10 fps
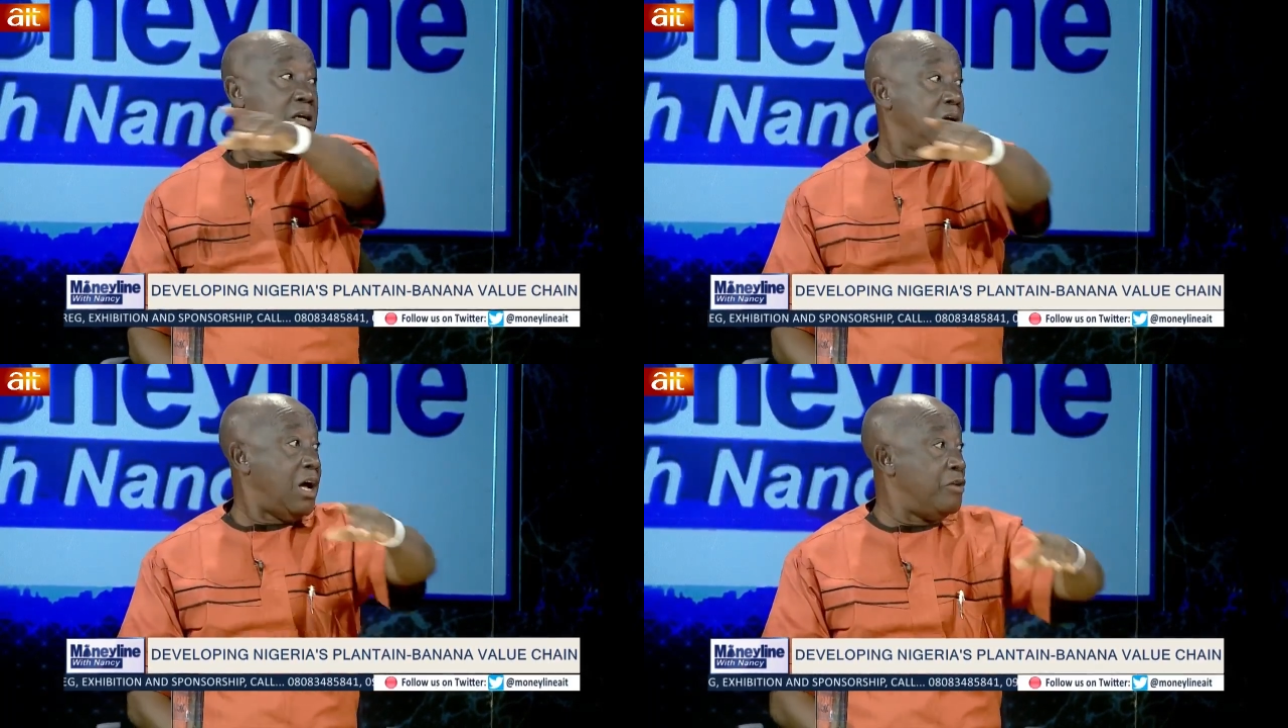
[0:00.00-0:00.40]

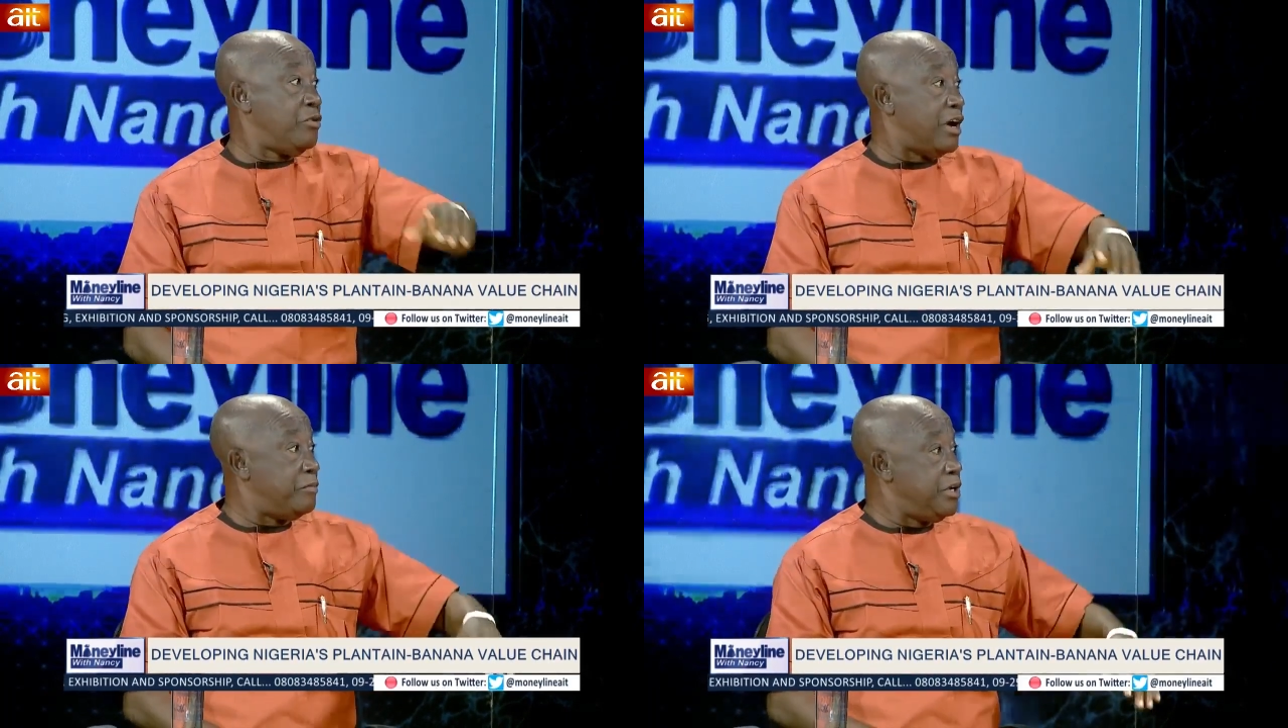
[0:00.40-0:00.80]
And we
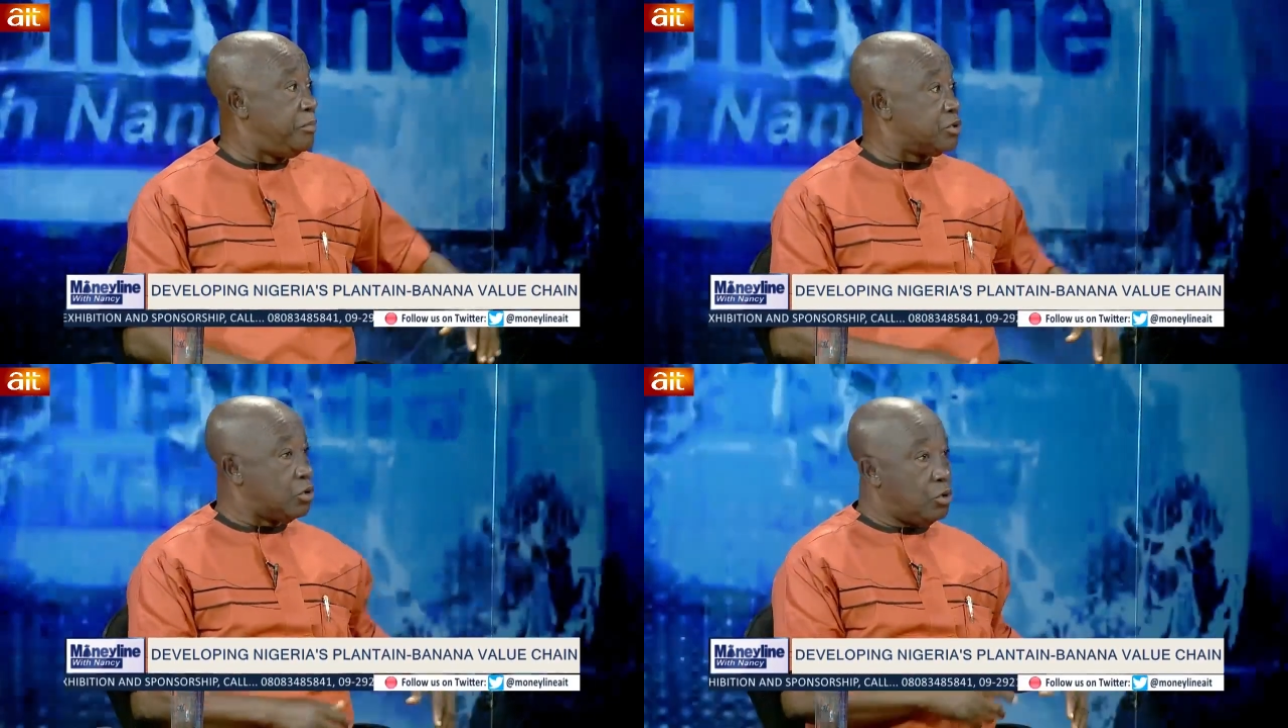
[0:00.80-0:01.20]
have been able
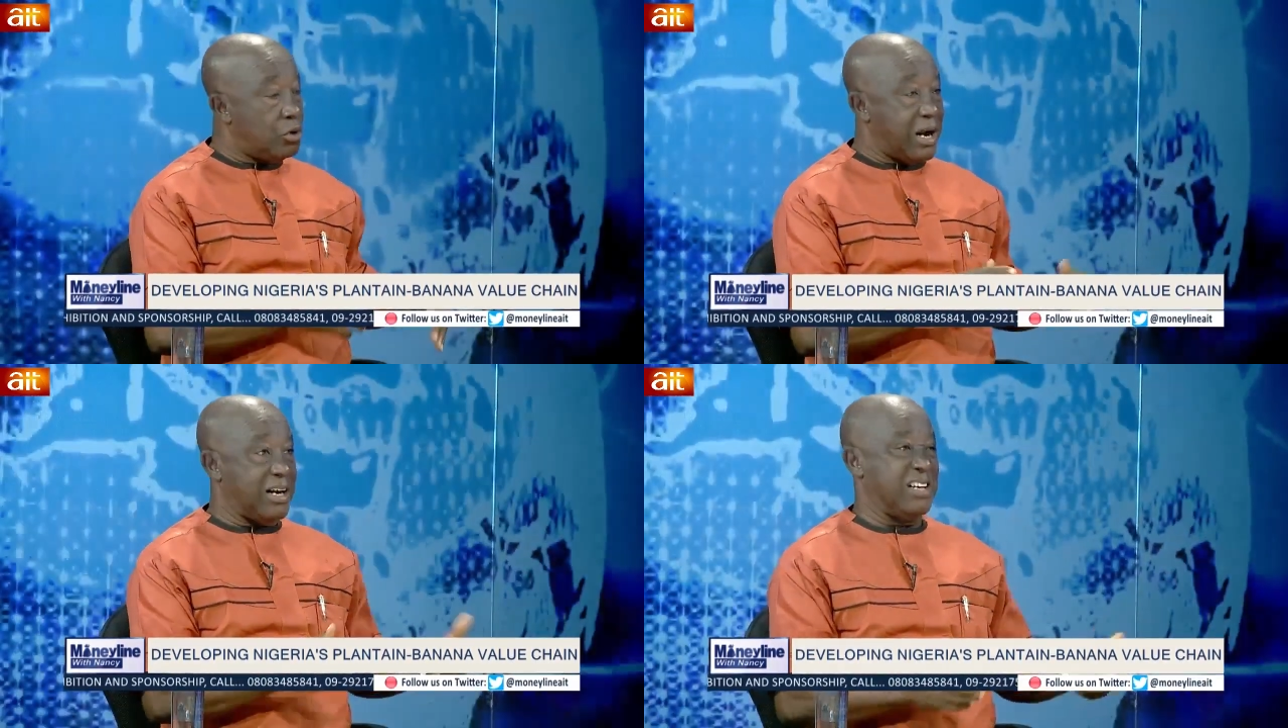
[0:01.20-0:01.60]
to go
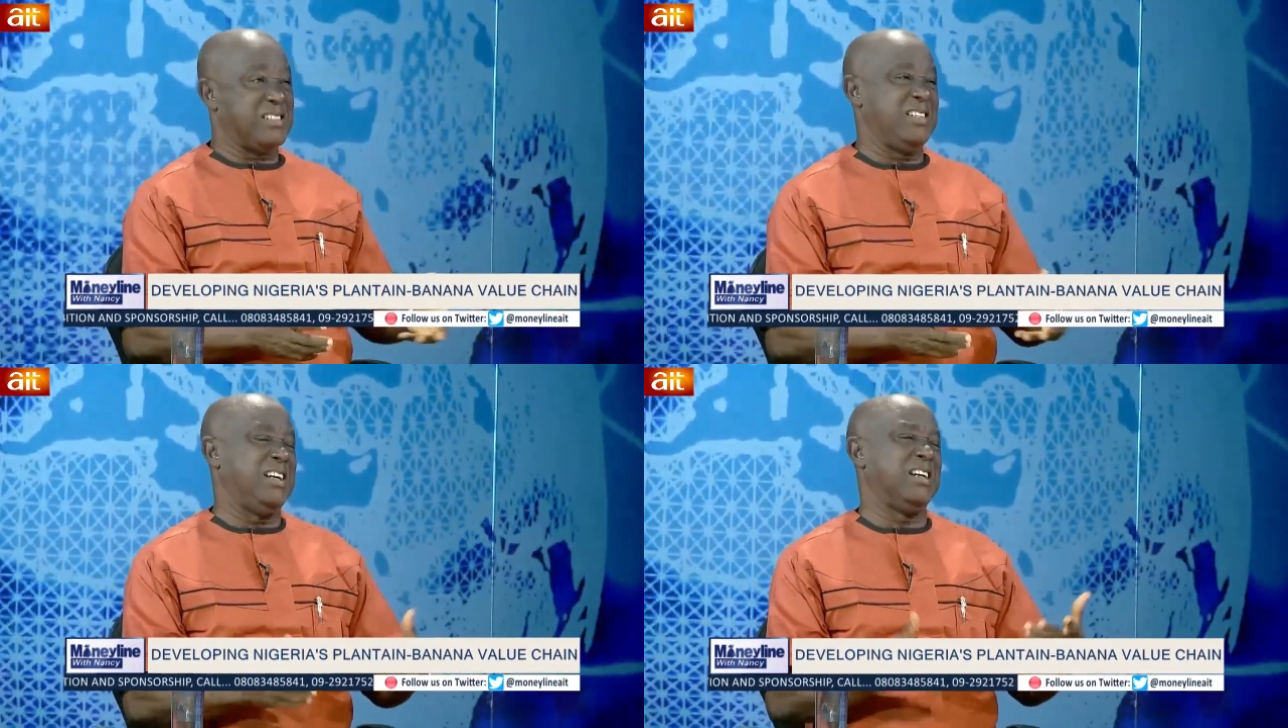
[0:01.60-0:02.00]
around and
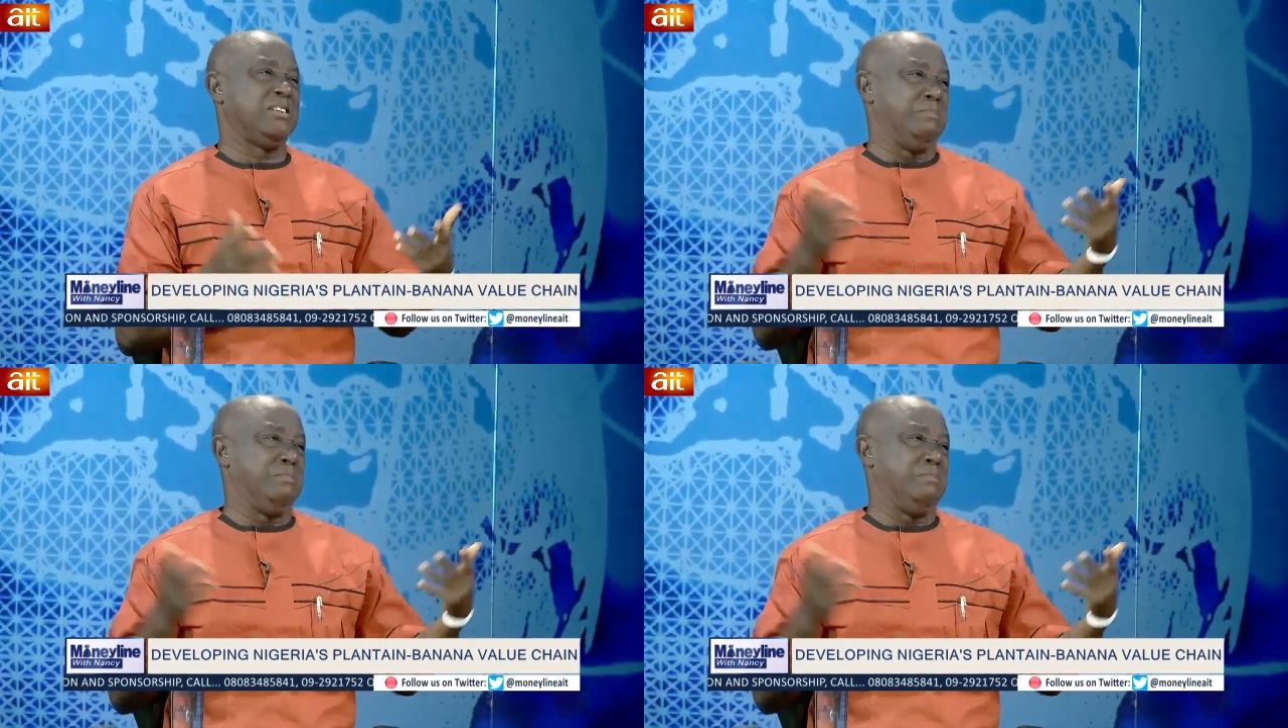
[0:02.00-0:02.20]
see that